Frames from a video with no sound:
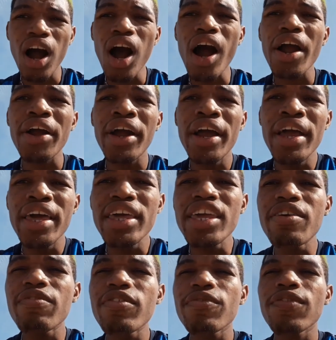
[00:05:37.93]
Or
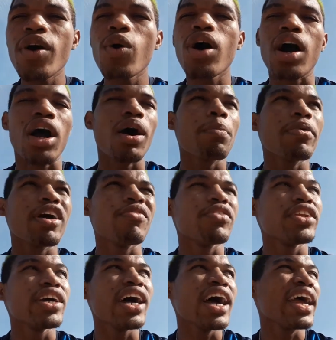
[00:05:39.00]
even if you want to copy a
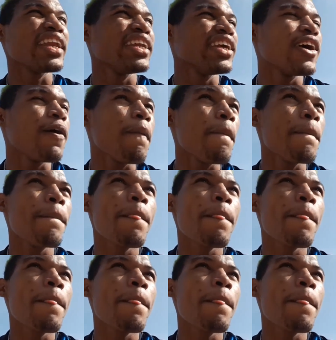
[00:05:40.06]
video idea,